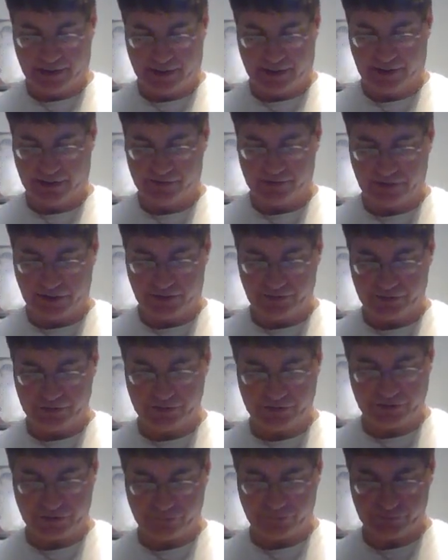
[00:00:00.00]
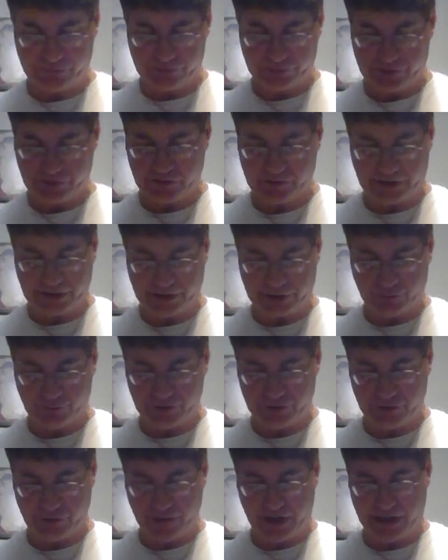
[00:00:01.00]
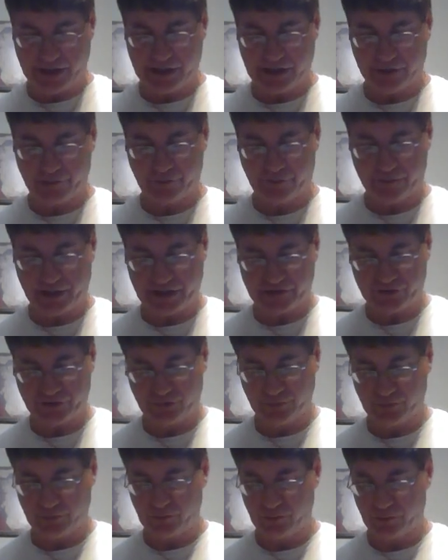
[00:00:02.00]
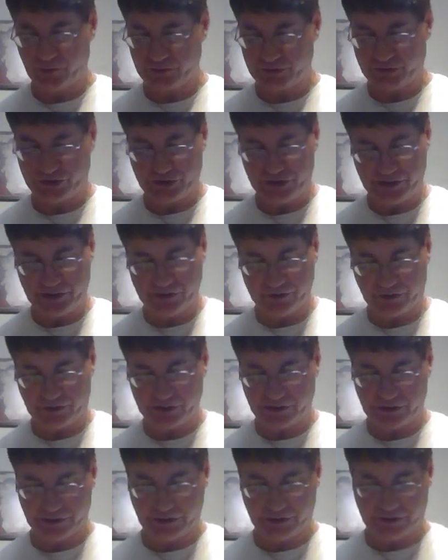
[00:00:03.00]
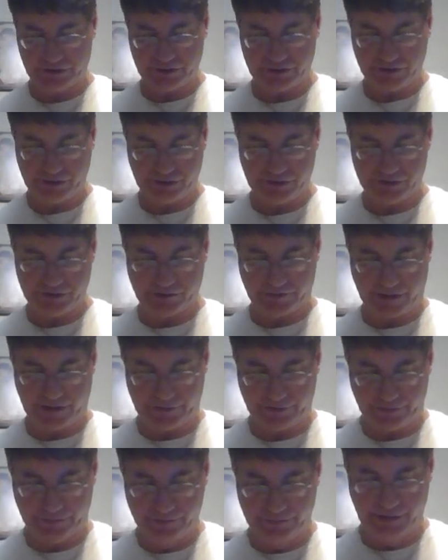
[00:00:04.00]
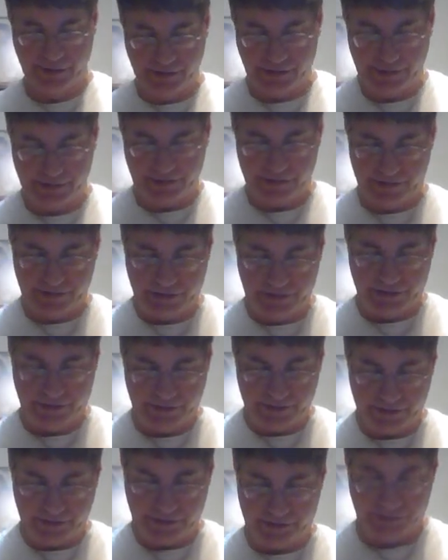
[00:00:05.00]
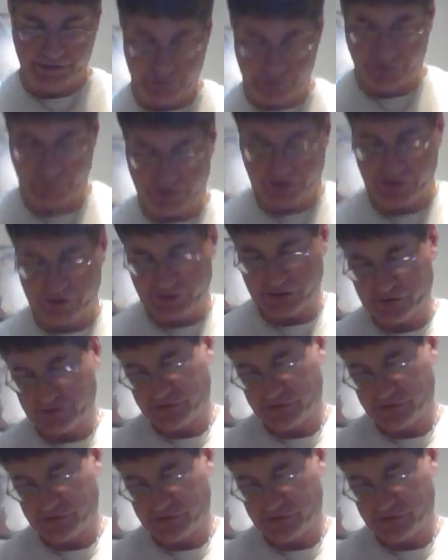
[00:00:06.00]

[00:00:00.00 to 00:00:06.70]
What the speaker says: And so you just like you would do any other vegetable or cheese on a cheese grater, you want to just